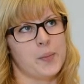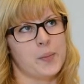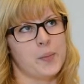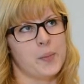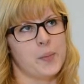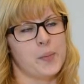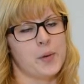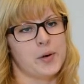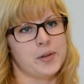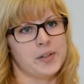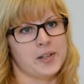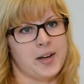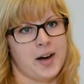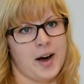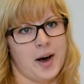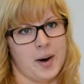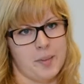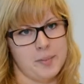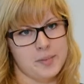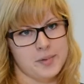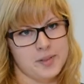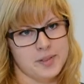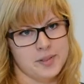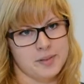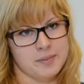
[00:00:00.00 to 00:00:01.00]
what
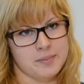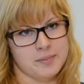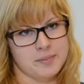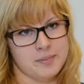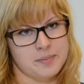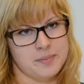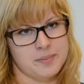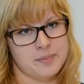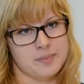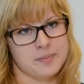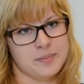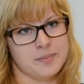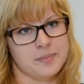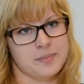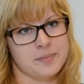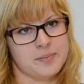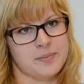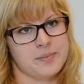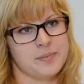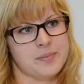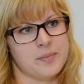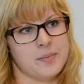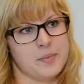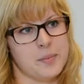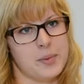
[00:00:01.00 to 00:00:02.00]
comes
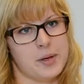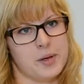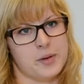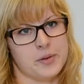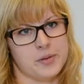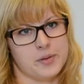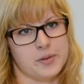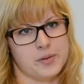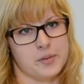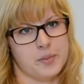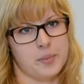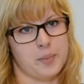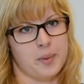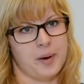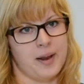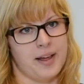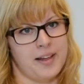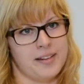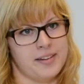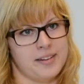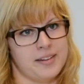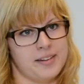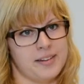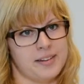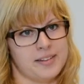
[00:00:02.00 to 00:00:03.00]
because of
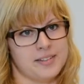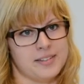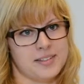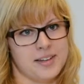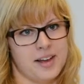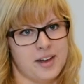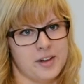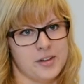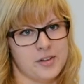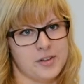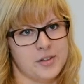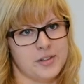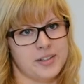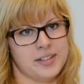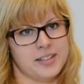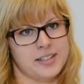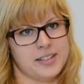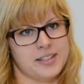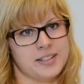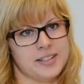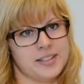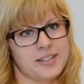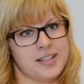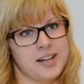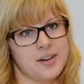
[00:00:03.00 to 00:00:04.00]
planning and scheduling
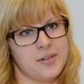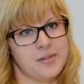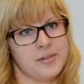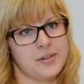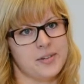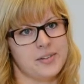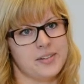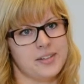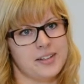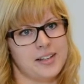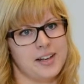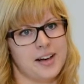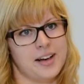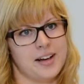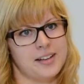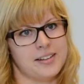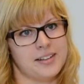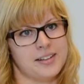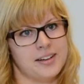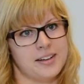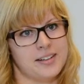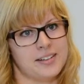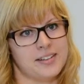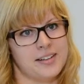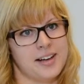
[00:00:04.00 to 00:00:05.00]
and stuff. On the
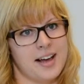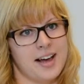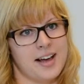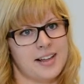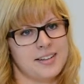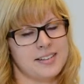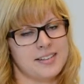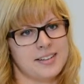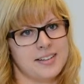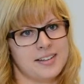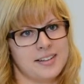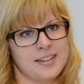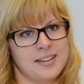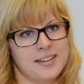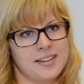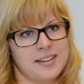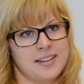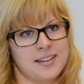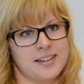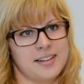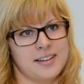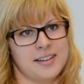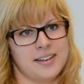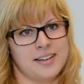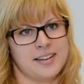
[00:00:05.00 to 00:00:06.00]
other hand,
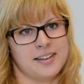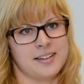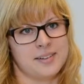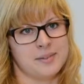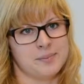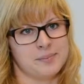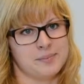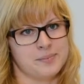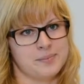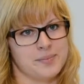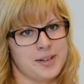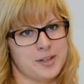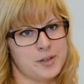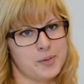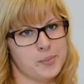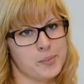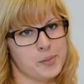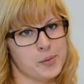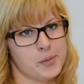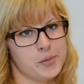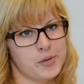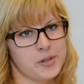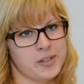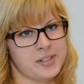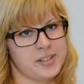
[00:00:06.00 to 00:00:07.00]
um, as
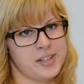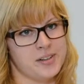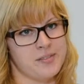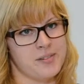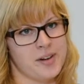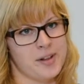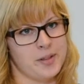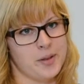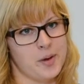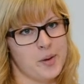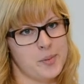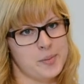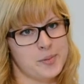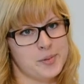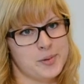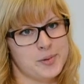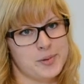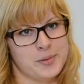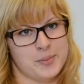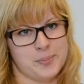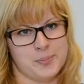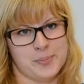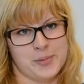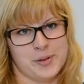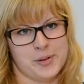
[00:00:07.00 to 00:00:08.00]
project
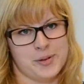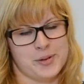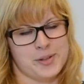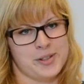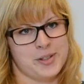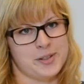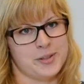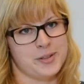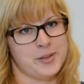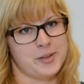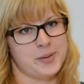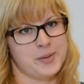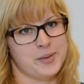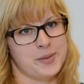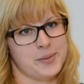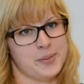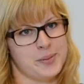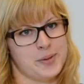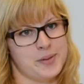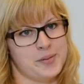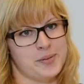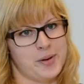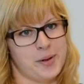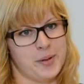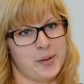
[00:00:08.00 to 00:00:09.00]
develops, your task also
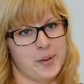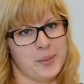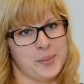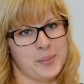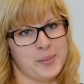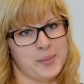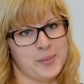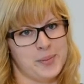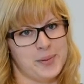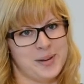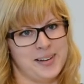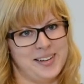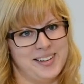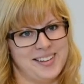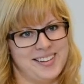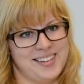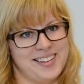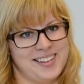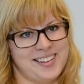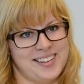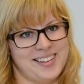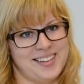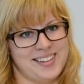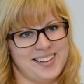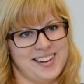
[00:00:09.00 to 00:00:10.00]
develop,
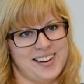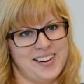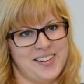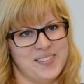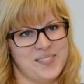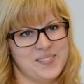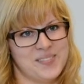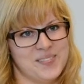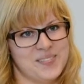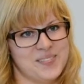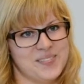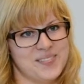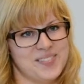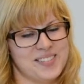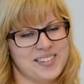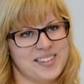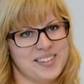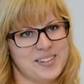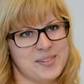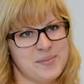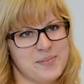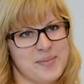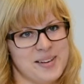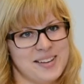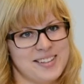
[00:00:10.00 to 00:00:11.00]
and yeah,
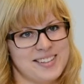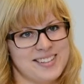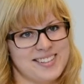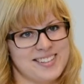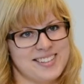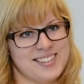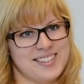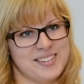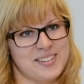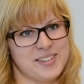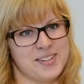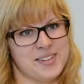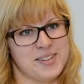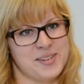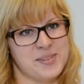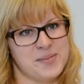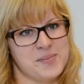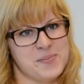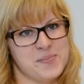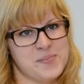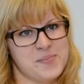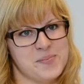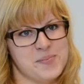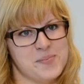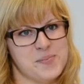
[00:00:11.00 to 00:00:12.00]
it makes it uh,
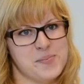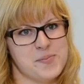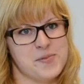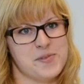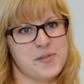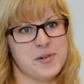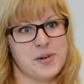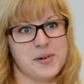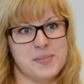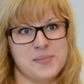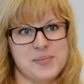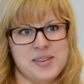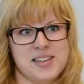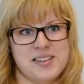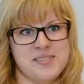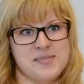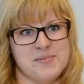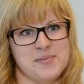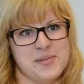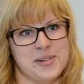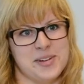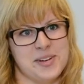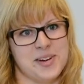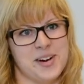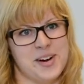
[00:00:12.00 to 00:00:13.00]
for me
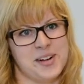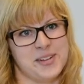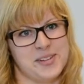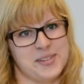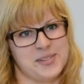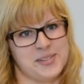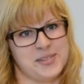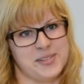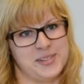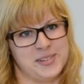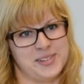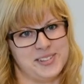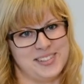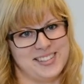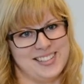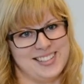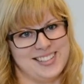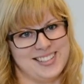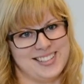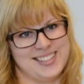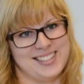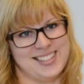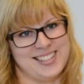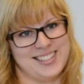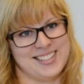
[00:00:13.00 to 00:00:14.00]
more colorful in
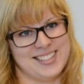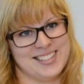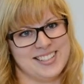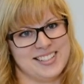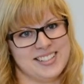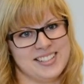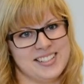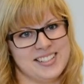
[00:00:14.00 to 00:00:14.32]
a sense.